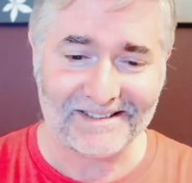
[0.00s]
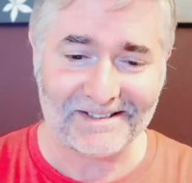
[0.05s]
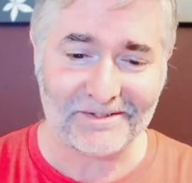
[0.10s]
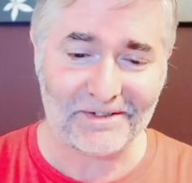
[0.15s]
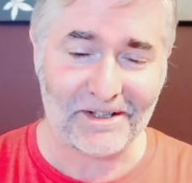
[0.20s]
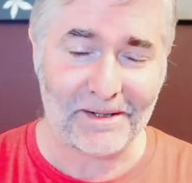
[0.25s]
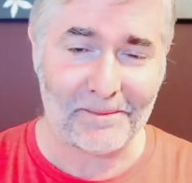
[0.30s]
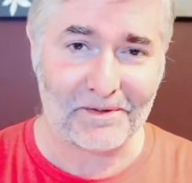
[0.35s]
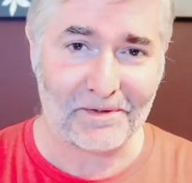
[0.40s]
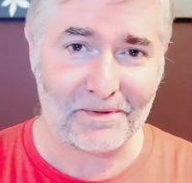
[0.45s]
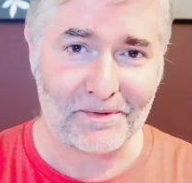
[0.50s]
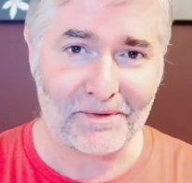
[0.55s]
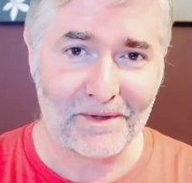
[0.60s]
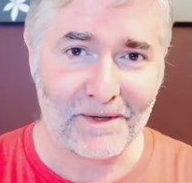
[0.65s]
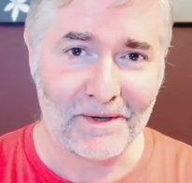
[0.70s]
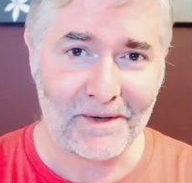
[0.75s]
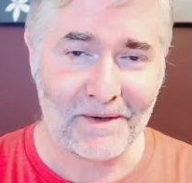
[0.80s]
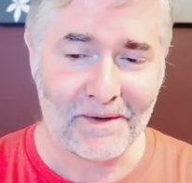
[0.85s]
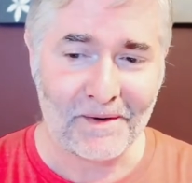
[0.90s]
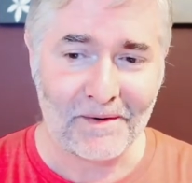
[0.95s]
the script
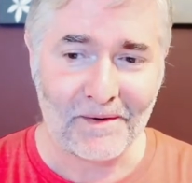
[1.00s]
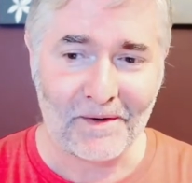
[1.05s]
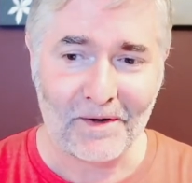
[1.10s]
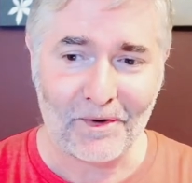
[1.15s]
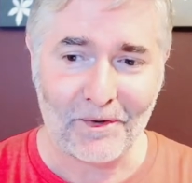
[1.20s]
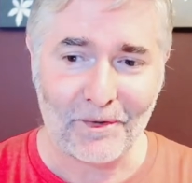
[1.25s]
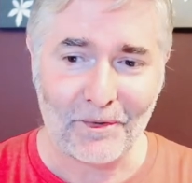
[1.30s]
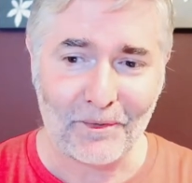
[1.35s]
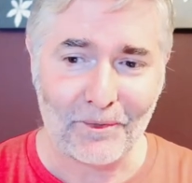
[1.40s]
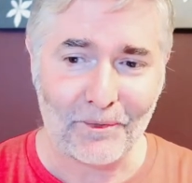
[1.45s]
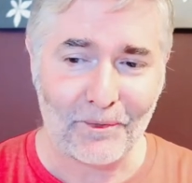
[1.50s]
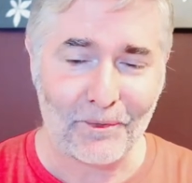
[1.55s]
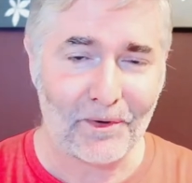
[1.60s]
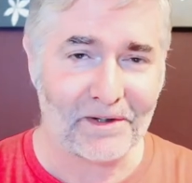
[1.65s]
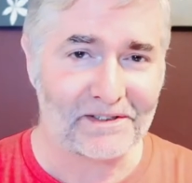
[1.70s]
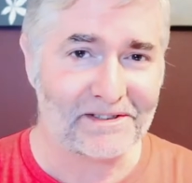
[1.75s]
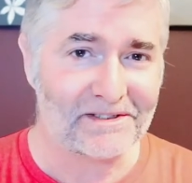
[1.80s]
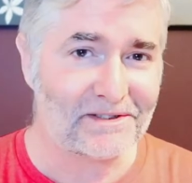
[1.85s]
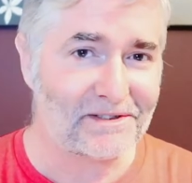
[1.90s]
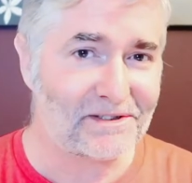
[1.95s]

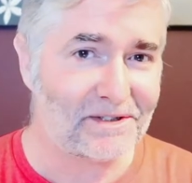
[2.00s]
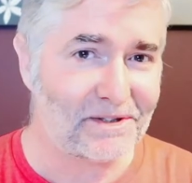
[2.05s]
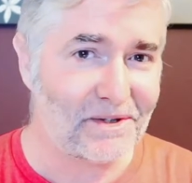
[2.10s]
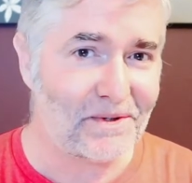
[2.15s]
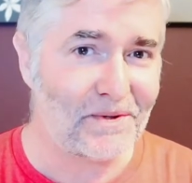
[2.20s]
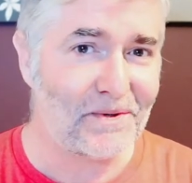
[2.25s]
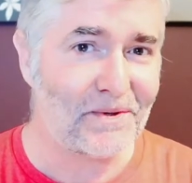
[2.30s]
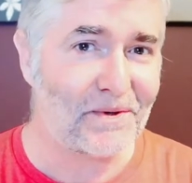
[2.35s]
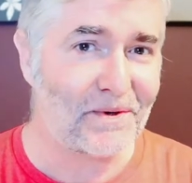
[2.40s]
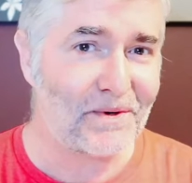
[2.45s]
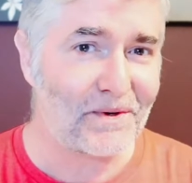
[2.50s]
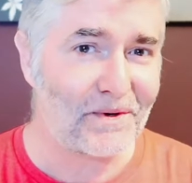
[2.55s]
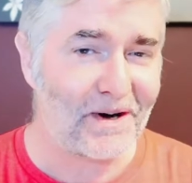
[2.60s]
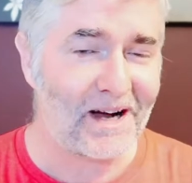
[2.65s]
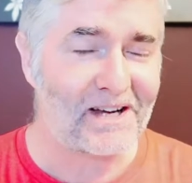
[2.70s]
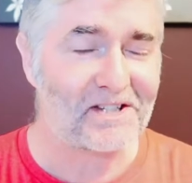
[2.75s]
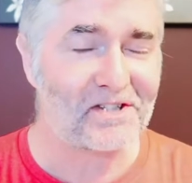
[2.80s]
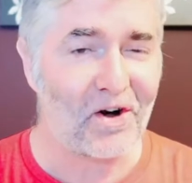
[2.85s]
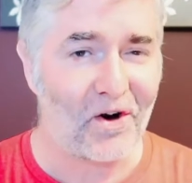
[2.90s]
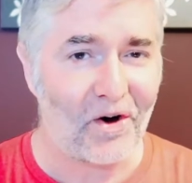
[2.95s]
wasn't too
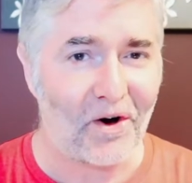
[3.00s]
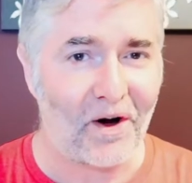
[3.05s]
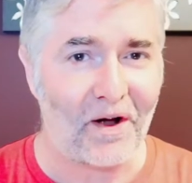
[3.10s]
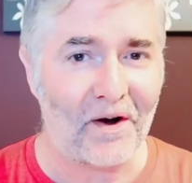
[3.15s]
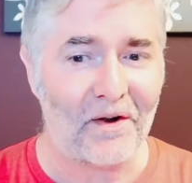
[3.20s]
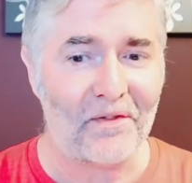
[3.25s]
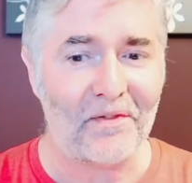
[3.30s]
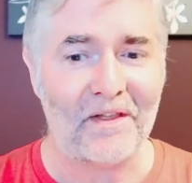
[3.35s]
crash hot.